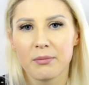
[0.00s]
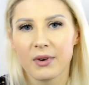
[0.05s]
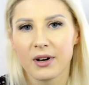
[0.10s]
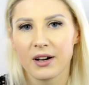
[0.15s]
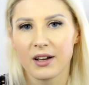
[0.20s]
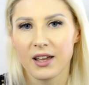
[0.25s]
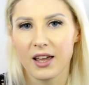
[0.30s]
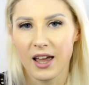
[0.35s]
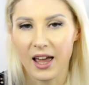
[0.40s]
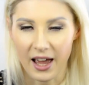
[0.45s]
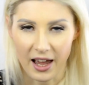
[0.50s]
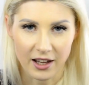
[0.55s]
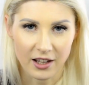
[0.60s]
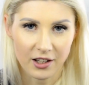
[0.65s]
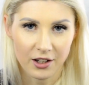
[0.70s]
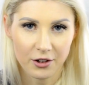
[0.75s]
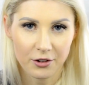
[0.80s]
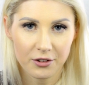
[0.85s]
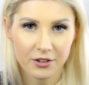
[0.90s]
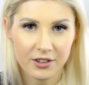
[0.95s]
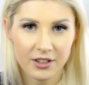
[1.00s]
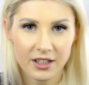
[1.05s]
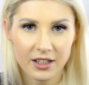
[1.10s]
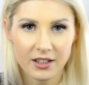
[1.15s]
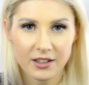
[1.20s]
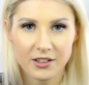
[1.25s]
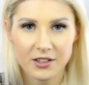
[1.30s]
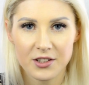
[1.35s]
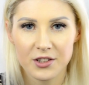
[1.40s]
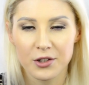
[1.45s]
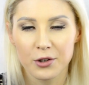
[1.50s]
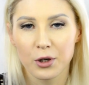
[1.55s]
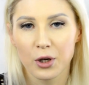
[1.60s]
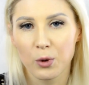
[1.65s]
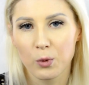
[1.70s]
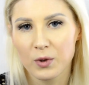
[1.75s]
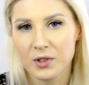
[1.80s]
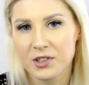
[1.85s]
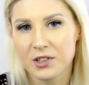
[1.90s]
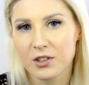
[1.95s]
my hair care routine, so
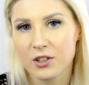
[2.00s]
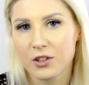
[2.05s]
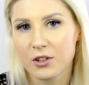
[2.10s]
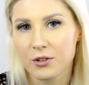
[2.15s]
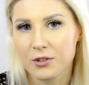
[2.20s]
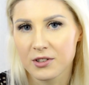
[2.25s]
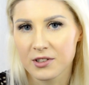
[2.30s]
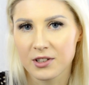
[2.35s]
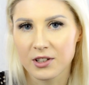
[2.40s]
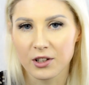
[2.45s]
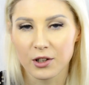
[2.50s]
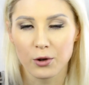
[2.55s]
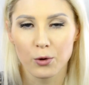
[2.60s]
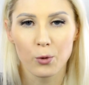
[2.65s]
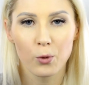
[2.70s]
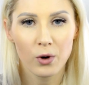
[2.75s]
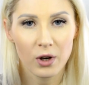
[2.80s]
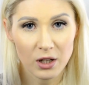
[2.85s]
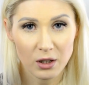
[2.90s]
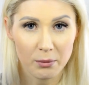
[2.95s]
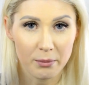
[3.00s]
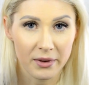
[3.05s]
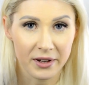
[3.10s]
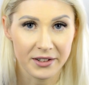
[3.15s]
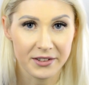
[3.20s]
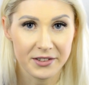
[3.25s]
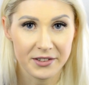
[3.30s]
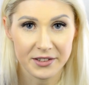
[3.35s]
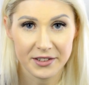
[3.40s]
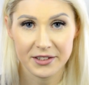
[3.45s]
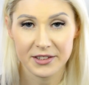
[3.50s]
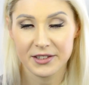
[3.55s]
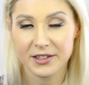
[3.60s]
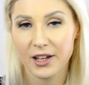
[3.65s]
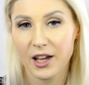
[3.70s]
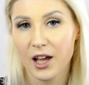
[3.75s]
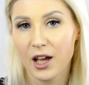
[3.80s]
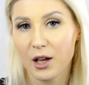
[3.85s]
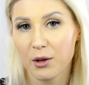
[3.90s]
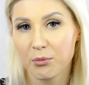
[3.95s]
I wasn't using oil masks
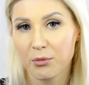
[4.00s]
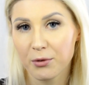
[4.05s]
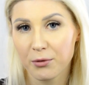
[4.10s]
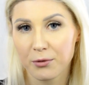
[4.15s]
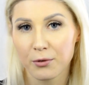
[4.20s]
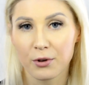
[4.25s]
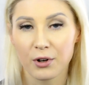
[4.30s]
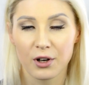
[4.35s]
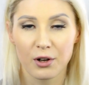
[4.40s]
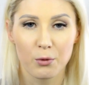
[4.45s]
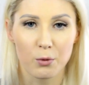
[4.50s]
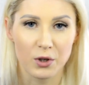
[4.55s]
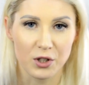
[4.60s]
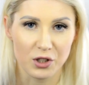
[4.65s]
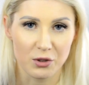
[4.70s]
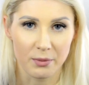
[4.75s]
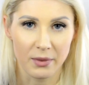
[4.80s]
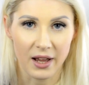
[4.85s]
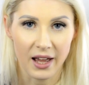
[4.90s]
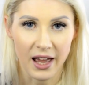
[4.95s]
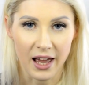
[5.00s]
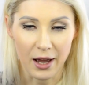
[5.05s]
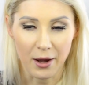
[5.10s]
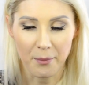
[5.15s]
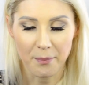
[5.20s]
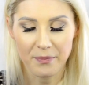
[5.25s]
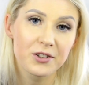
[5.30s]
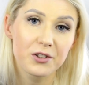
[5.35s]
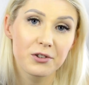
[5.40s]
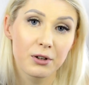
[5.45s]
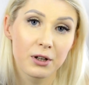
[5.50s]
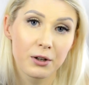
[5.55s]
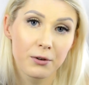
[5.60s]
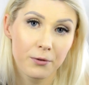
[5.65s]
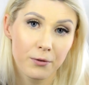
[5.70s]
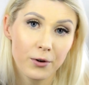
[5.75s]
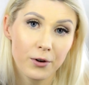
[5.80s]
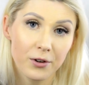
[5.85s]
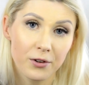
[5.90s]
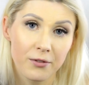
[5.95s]
before I wash my hair. So I
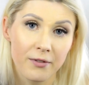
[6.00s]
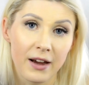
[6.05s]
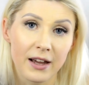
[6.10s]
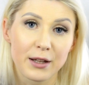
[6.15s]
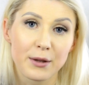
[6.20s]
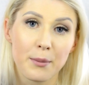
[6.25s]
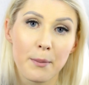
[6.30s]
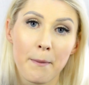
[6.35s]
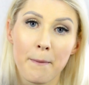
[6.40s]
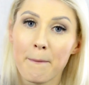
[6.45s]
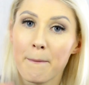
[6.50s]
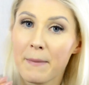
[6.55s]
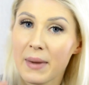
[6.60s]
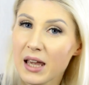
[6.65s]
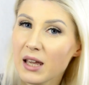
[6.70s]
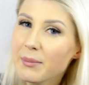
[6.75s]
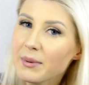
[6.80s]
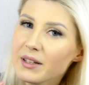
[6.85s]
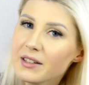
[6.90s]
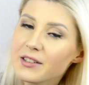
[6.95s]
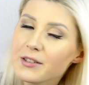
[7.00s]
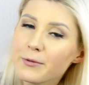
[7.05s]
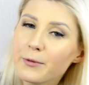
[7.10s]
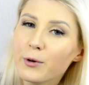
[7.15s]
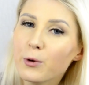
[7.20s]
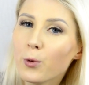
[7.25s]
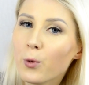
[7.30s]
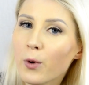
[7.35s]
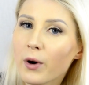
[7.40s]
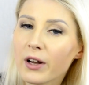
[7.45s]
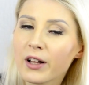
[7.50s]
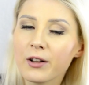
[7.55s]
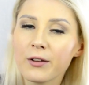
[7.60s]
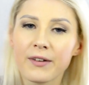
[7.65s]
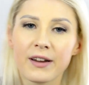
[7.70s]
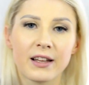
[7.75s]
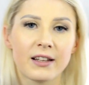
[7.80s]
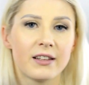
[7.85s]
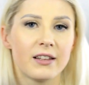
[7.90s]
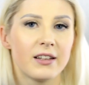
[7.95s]
thought that maybe it's the oil
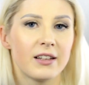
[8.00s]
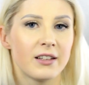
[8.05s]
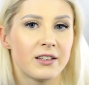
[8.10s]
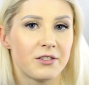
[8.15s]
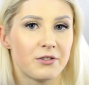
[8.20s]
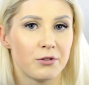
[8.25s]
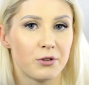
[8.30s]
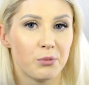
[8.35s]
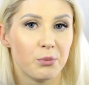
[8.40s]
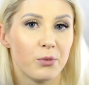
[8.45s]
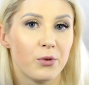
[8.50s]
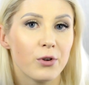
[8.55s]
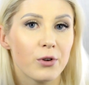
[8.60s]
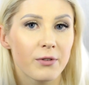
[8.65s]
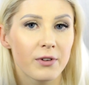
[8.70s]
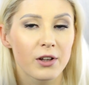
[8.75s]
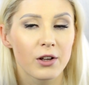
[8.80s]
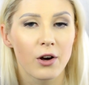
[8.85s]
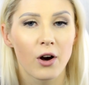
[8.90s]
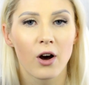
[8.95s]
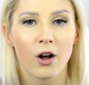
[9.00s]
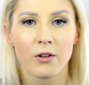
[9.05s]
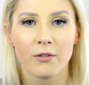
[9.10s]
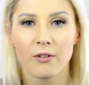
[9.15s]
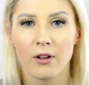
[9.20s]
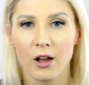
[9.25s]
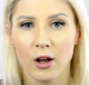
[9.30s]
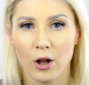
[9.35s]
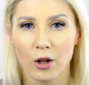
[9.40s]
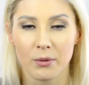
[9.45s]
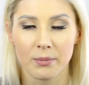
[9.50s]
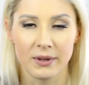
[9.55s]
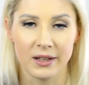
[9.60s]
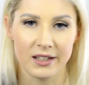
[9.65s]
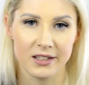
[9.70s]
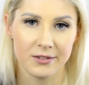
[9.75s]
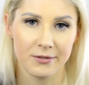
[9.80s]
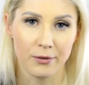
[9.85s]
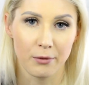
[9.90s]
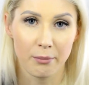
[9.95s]
that is removing all the
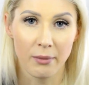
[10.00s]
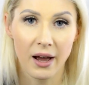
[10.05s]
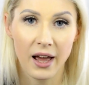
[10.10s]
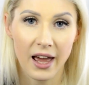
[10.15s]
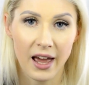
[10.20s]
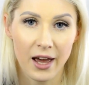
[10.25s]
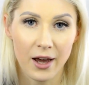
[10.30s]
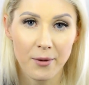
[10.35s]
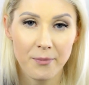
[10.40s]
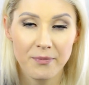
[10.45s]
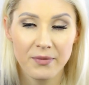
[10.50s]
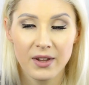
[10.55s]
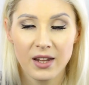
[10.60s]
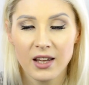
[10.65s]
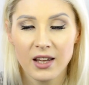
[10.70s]
Olaplex from my hair.